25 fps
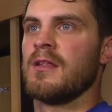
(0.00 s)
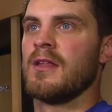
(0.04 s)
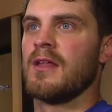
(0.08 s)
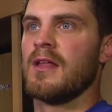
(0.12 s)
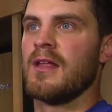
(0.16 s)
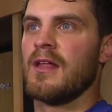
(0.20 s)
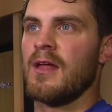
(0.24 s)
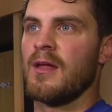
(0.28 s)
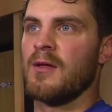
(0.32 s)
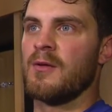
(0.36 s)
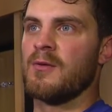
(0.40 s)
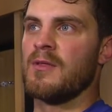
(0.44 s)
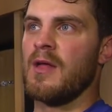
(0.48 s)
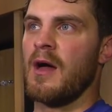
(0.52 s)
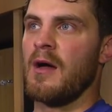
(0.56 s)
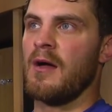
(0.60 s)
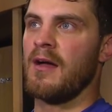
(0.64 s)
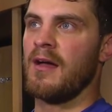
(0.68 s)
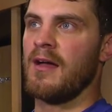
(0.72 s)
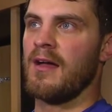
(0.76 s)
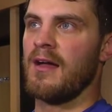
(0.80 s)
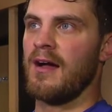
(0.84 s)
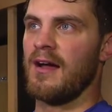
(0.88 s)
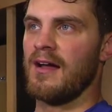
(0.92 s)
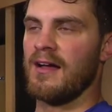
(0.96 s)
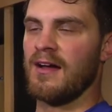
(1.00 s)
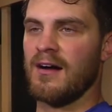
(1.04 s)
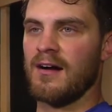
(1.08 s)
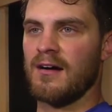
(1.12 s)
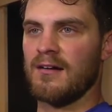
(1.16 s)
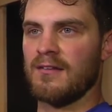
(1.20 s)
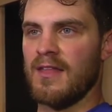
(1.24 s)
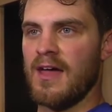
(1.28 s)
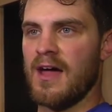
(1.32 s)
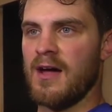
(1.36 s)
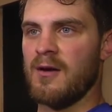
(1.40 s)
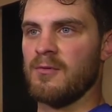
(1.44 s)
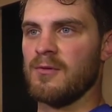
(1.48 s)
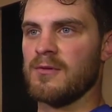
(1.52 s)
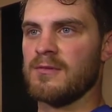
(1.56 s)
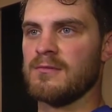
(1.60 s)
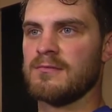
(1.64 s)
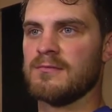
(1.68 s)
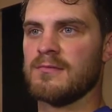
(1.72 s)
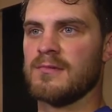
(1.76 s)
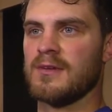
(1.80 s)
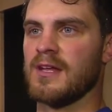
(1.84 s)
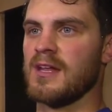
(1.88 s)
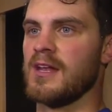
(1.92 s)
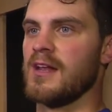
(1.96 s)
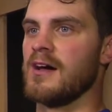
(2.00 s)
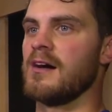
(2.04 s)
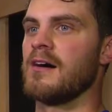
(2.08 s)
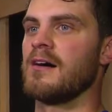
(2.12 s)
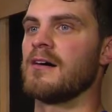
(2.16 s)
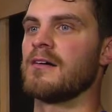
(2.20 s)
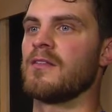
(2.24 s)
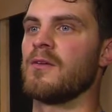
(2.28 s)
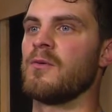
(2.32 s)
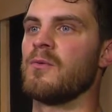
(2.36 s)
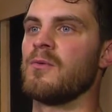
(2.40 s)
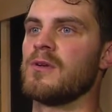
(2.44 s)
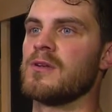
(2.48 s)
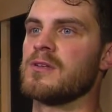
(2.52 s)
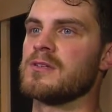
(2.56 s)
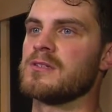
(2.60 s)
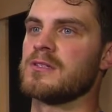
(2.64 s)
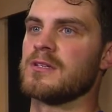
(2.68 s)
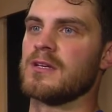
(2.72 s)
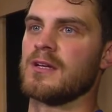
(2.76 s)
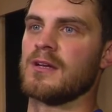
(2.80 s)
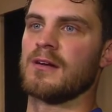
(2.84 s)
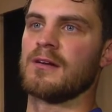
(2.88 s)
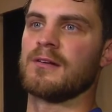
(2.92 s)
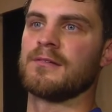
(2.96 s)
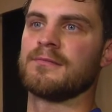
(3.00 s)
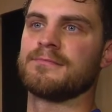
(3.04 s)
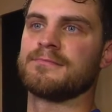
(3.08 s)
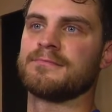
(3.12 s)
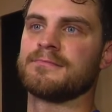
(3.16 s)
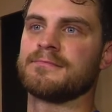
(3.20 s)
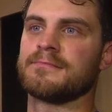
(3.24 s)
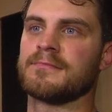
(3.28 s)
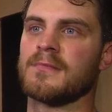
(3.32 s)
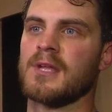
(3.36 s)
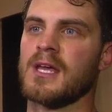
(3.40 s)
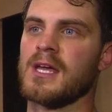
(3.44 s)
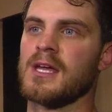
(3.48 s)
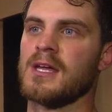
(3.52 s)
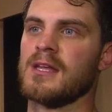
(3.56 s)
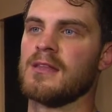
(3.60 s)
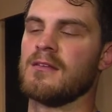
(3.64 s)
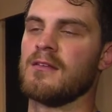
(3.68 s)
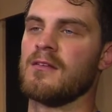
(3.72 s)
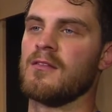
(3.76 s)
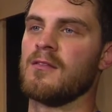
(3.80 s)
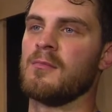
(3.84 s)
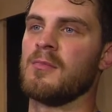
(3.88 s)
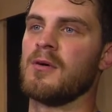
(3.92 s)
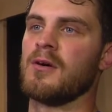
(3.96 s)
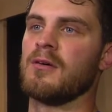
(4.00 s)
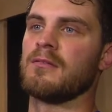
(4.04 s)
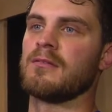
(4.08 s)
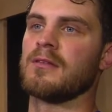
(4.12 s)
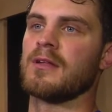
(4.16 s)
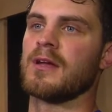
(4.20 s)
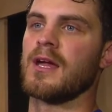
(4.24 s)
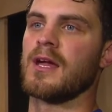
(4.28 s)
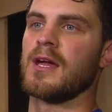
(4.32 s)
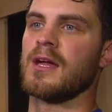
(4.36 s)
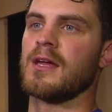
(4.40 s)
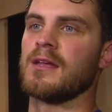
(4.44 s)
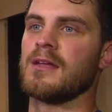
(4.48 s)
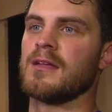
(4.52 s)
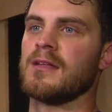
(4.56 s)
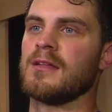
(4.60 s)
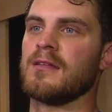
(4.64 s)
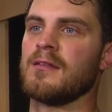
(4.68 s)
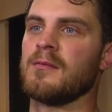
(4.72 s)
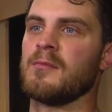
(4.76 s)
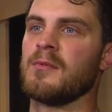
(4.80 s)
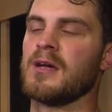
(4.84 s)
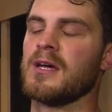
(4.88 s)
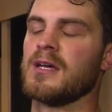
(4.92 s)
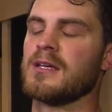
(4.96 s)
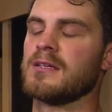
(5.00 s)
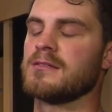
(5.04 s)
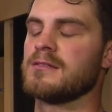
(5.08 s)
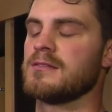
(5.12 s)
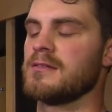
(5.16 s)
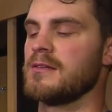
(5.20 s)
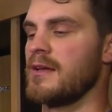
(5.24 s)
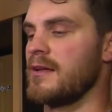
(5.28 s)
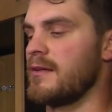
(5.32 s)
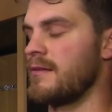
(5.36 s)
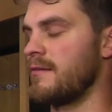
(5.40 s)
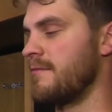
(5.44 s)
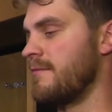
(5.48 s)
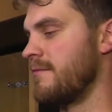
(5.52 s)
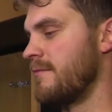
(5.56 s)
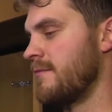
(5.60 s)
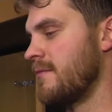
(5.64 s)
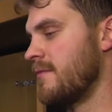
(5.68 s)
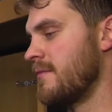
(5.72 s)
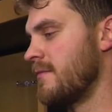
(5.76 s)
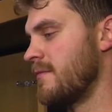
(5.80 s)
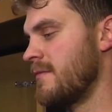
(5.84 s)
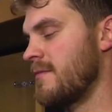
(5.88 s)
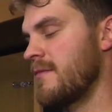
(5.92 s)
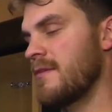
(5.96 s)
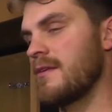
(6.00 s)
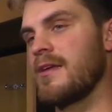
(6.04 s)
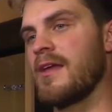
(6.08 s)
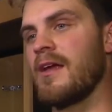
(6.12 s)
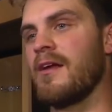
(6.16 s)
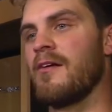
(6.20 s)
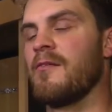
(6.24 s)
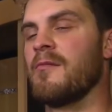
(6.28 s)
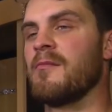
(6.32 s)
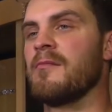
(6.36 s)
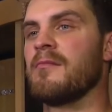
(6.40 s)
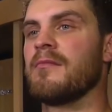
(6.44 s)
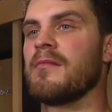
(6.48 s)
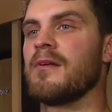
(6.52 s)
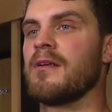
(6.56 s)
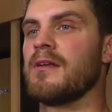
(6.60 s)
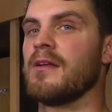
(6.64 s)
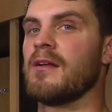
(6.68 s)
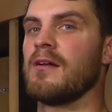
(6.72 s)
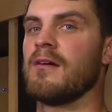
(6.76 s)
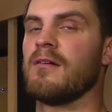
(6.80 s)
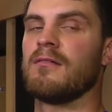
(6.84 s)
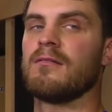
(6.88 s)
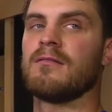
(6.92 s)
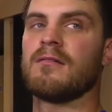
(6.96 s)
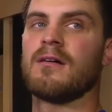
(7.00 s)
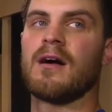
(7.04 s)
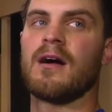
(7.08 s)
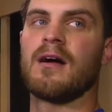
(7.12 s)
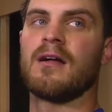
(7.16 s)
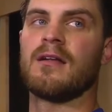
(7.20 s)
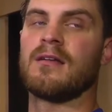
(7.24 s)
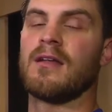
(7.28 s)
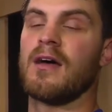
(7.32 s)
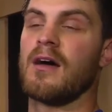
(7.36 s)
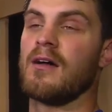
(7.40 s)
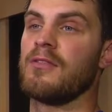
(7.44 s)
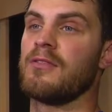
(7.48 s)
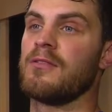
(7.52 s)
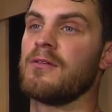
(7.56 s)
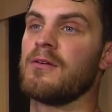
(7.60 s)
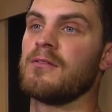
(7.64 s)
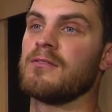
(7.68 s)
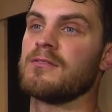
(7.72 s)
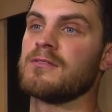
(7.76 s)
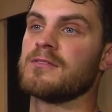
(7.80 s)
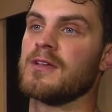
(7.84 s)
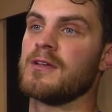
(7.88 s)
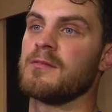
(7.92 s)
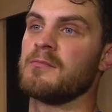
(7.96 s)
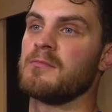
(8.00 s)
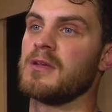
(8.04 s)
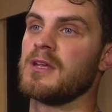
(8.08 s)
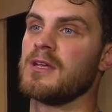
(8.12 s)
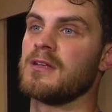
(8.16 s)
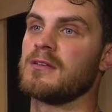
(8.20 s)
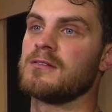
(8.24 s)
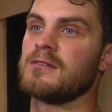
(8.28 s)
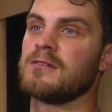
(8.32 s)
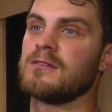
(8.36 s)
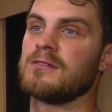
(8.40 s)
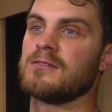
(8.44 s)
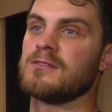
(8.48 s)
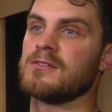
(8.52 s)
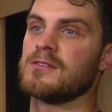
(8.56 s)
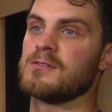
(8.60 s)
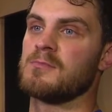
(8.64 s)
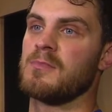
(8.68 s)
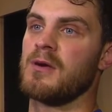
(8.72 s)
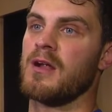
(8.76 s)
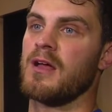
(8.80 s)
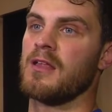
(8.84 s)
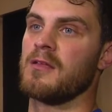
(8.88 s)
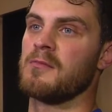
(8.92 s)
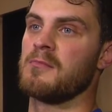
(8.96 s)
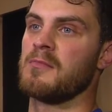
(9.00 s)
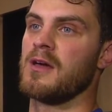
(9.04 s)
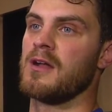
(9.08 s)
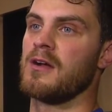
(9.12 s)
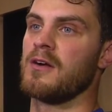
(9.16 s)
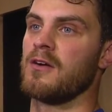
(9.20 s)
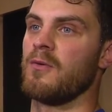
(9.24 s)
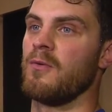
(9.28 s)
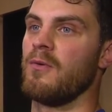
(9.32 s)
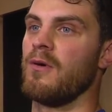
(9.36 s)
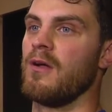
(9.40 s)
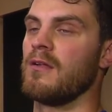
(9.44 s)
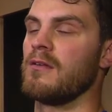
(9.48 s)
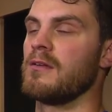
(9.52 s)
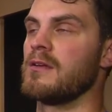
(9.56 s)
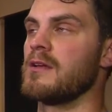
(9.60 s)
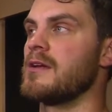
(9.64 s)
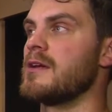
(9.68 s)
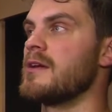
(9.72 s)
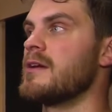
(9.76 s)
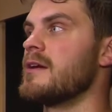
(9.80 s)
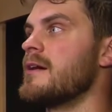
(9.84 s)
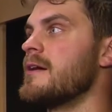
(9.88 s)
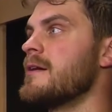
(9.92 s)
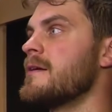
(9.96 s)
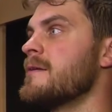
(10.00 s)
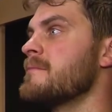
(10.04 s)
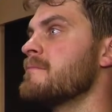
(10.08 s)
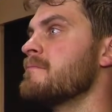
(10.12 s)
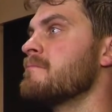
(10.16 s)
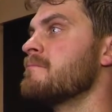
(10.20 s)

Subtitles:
I hung that one, and I hung the one to Seager, and they're both the guy hit the best. I can't, you know, I'd throw the same pitch, just probably better quality. I